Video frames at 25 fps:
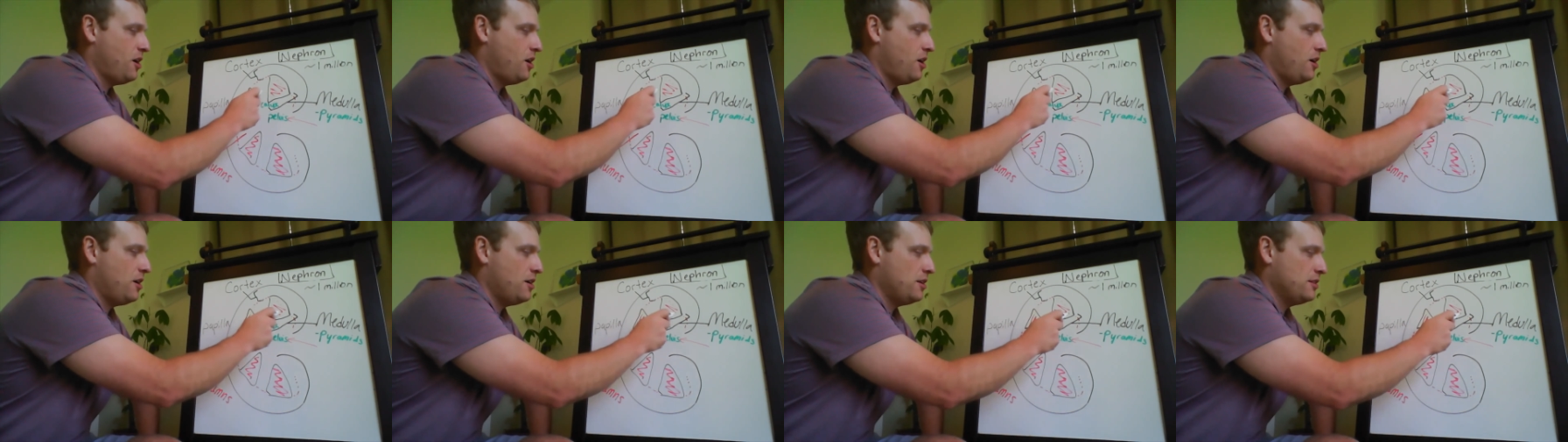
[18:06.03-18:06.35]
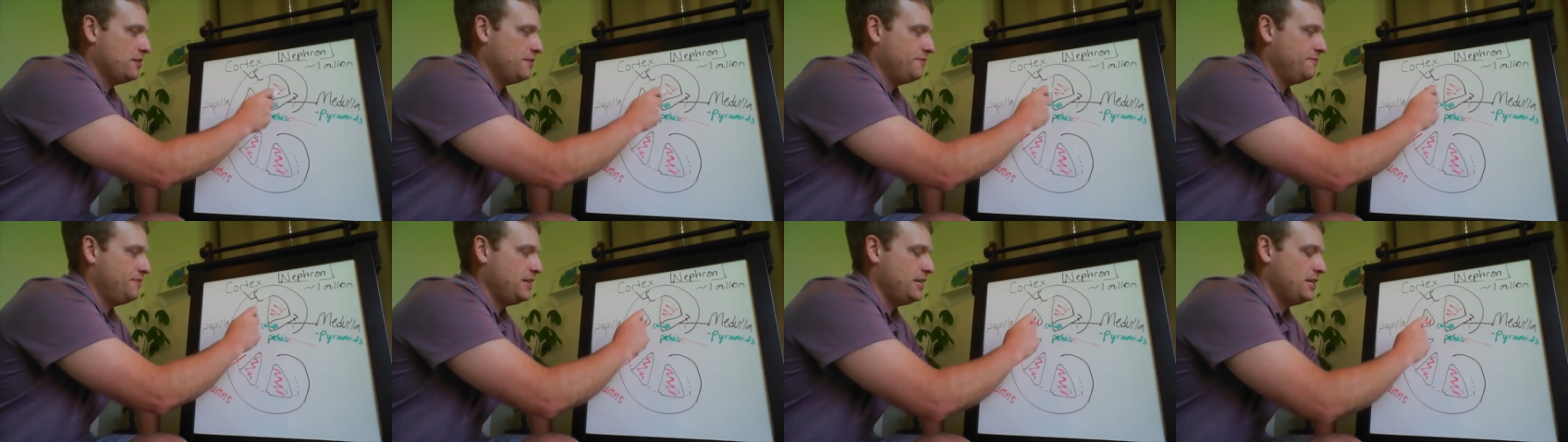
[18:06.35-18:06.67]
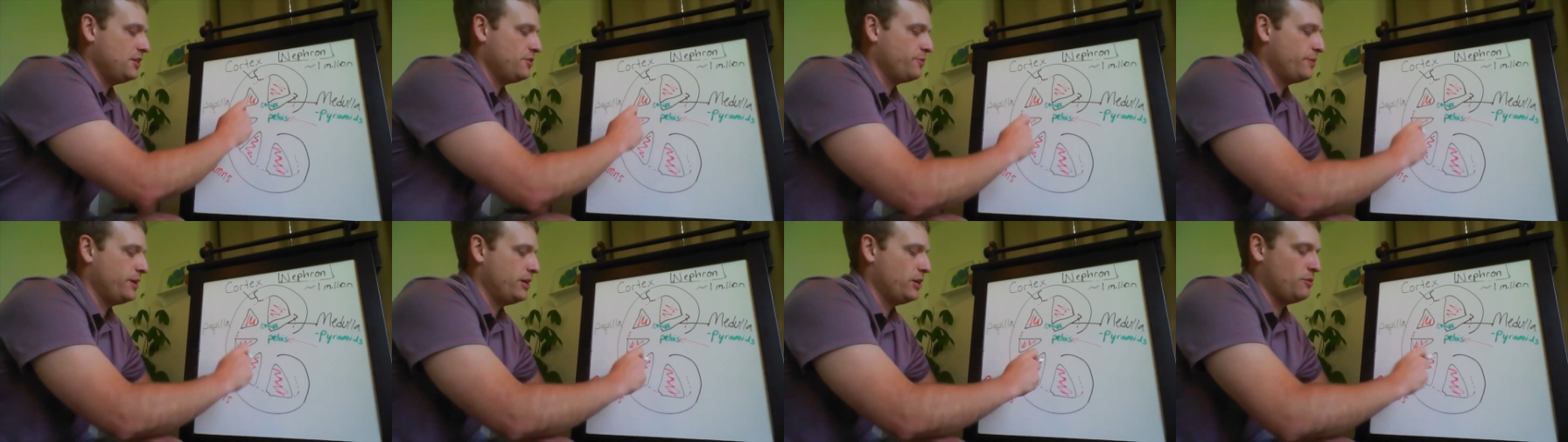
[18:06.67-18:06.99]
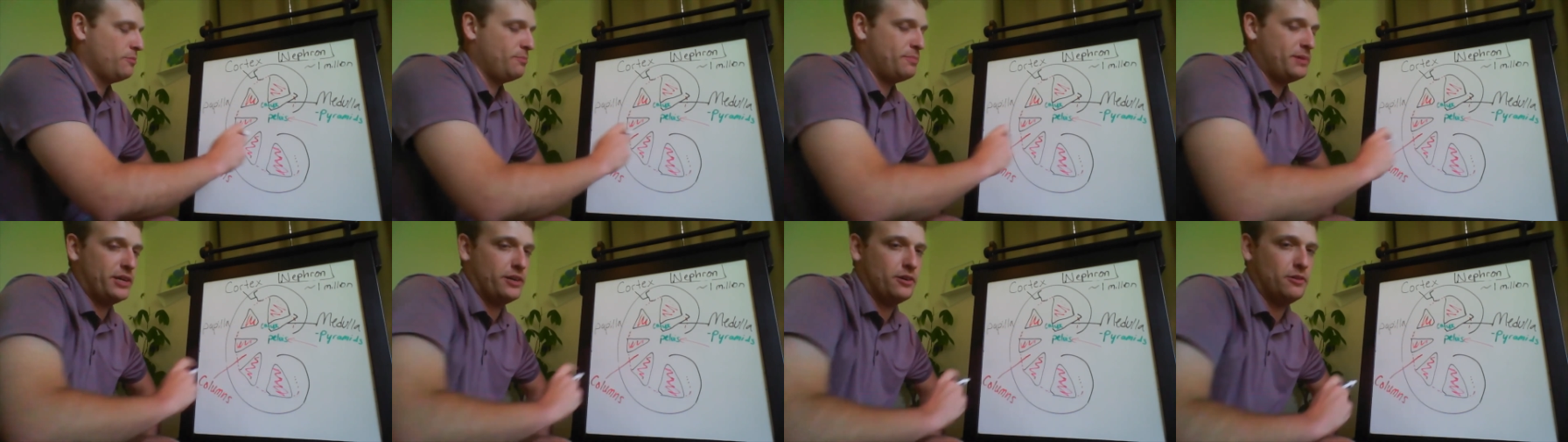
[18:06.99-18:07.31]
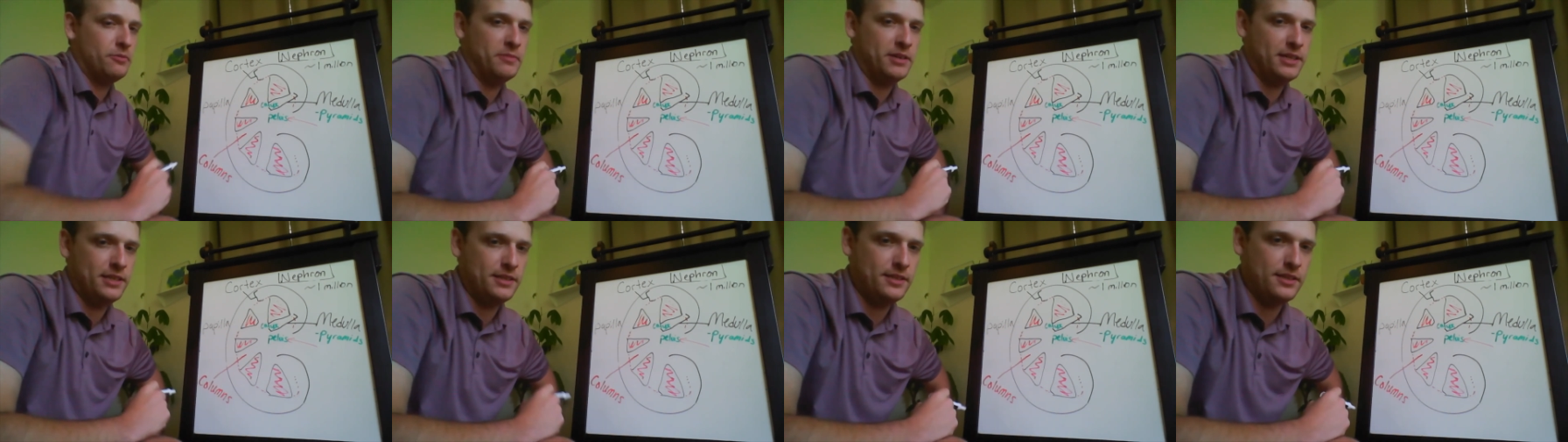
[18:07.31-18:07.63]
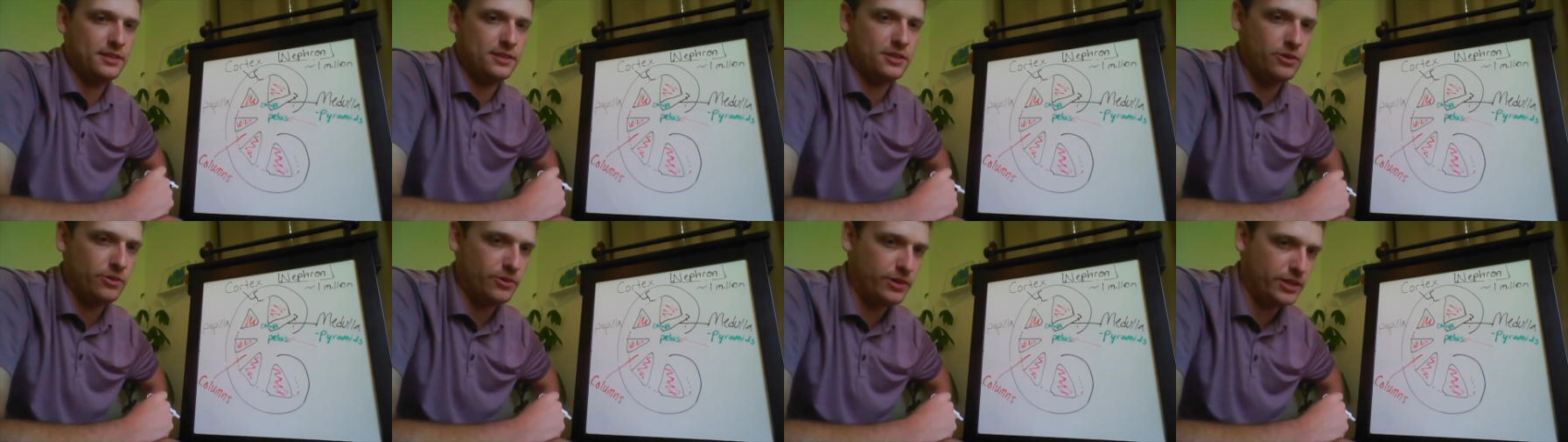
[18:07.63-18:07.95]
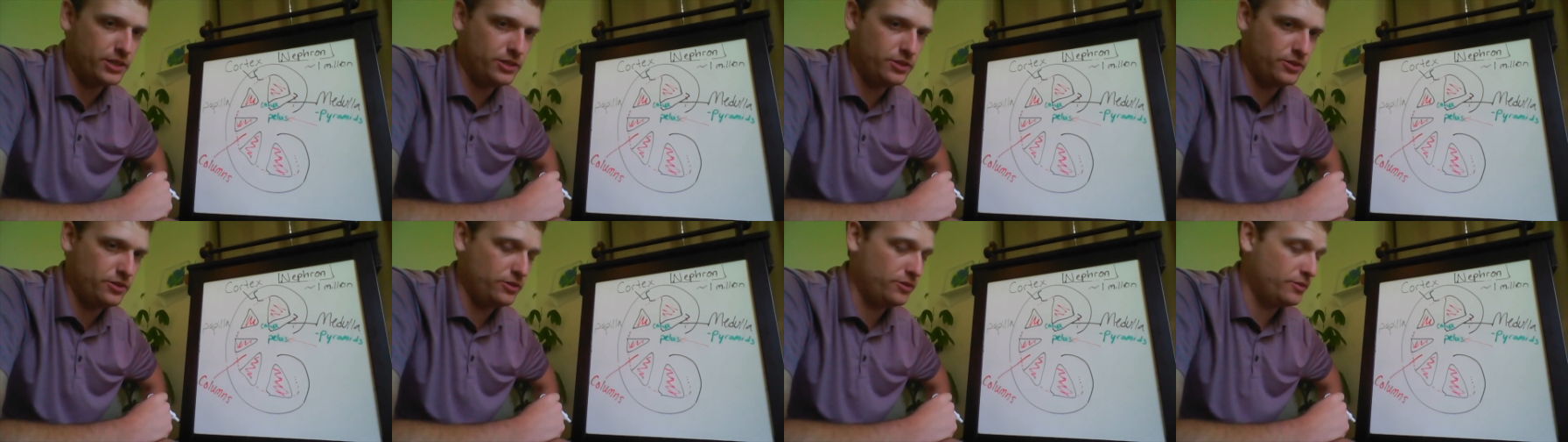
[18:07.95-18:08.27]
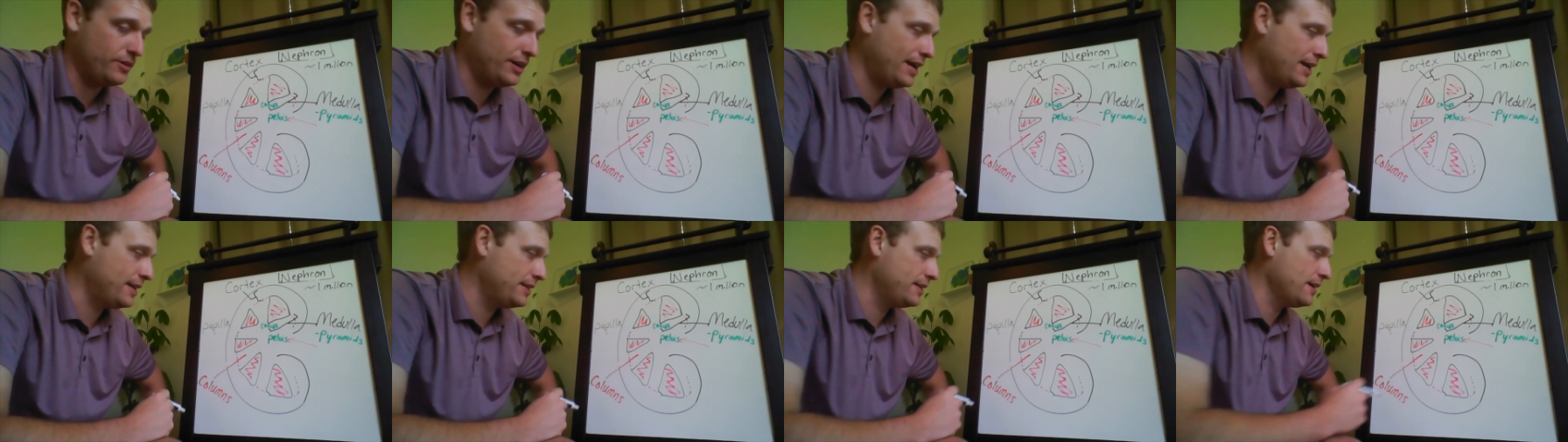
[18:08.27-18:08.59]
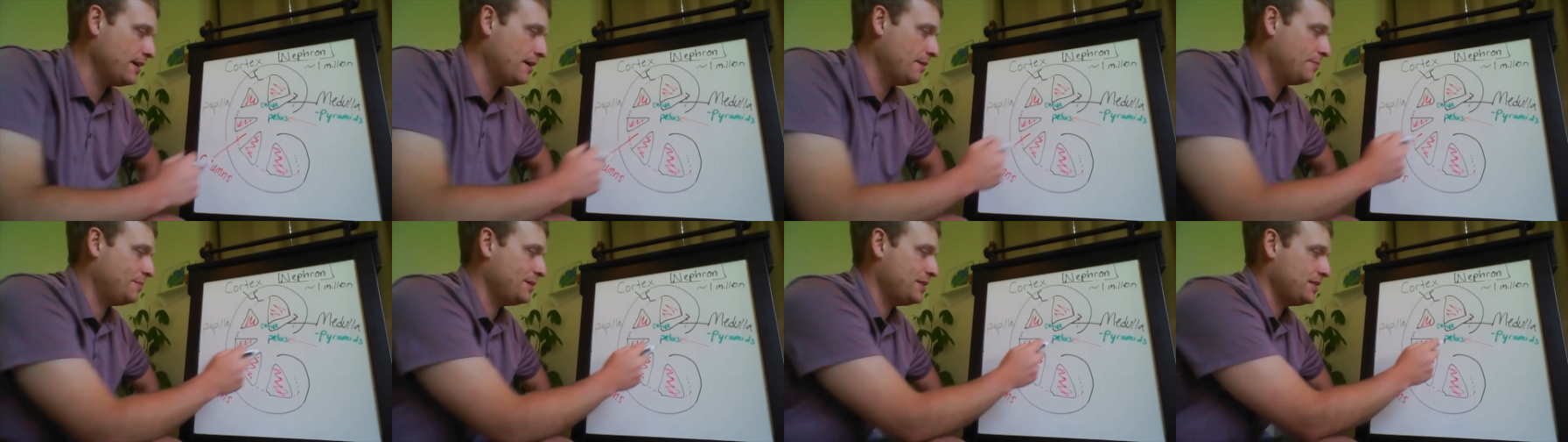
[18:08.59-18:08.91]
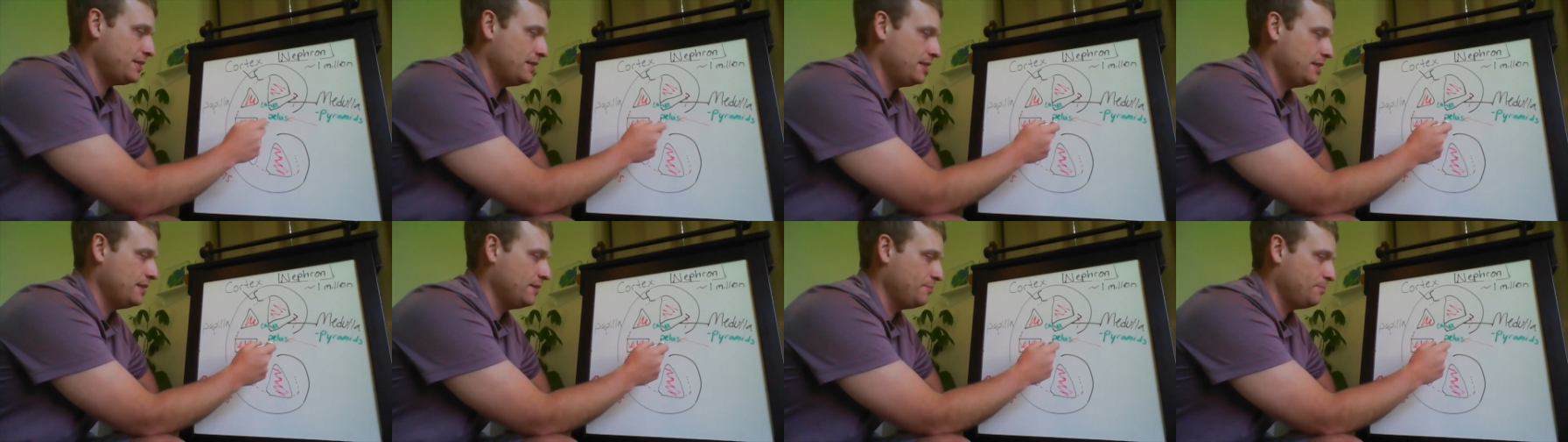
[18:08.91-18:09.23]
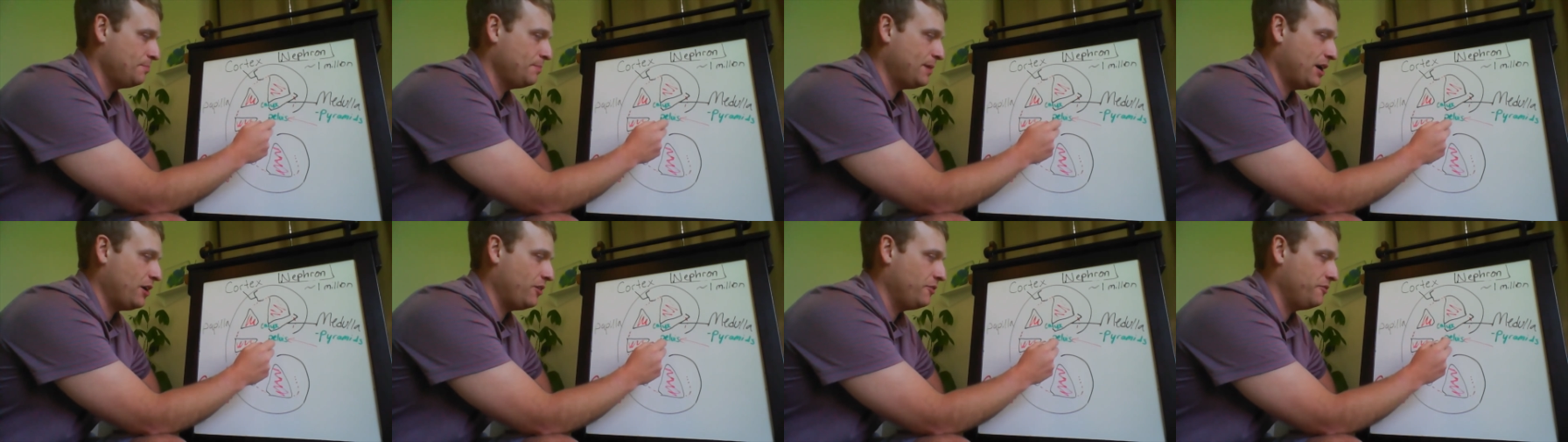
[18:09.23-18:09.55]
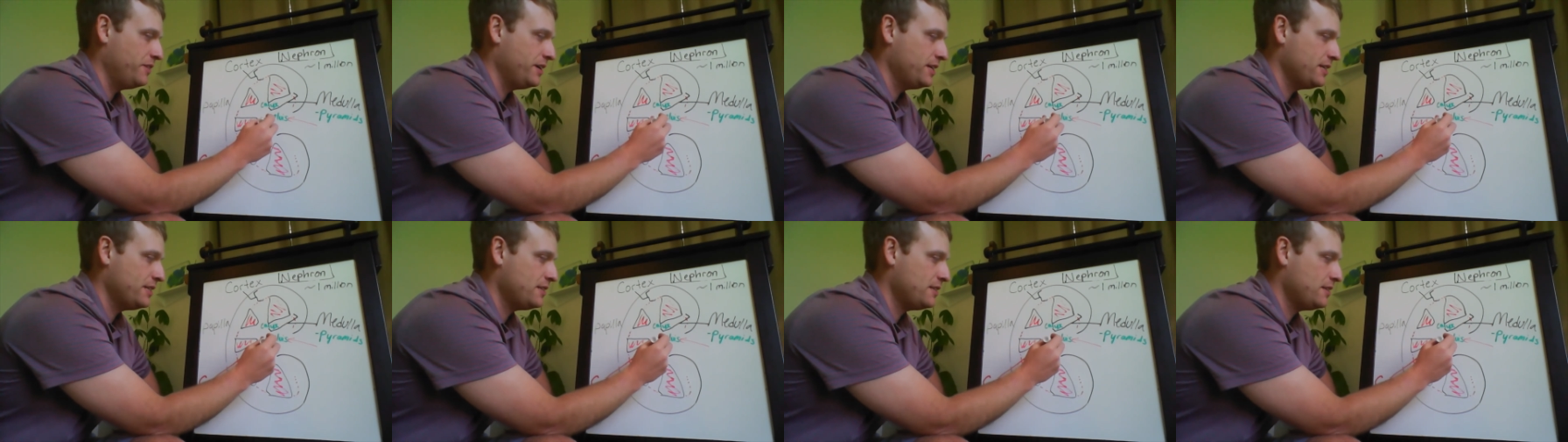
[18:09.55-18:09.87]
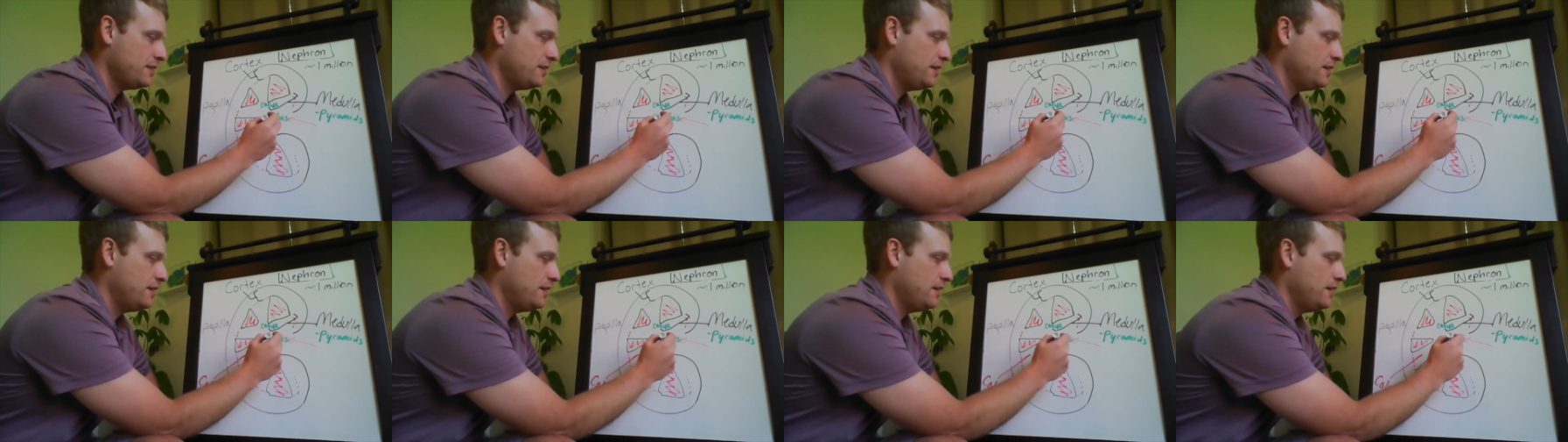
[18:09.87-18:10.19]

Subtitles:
all of these renal pyramids is going to end up, is in the pelvis,